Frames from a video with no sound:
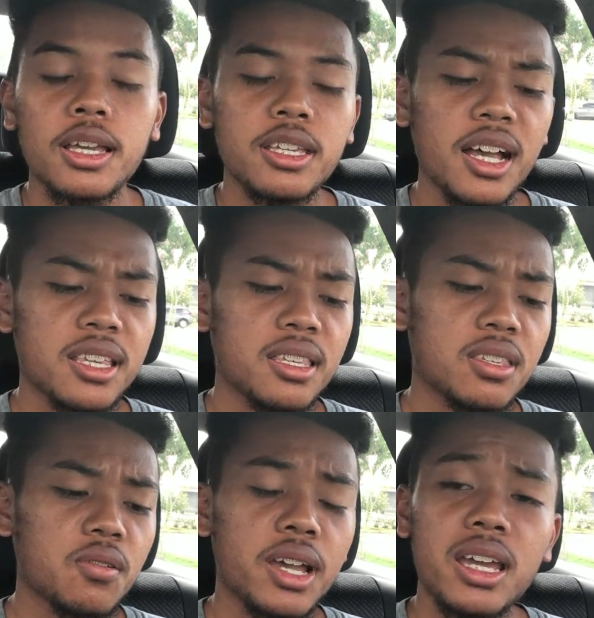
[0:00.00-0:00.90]
Yes,
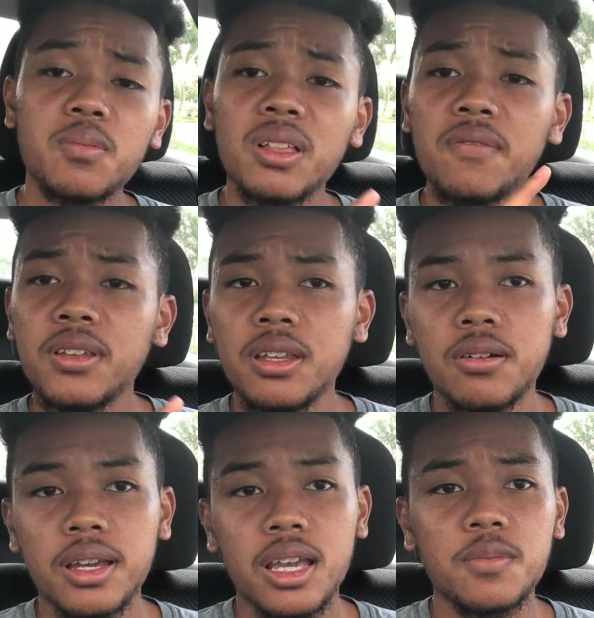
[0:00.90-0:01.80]
it's okay to play video
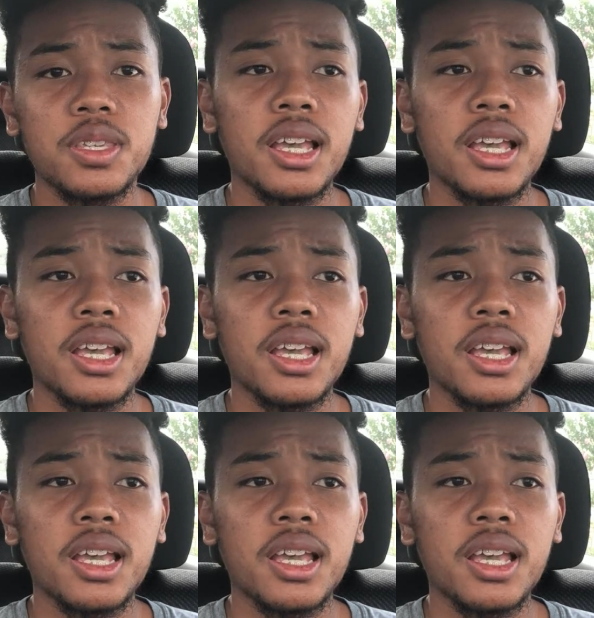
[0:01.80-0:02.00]
games.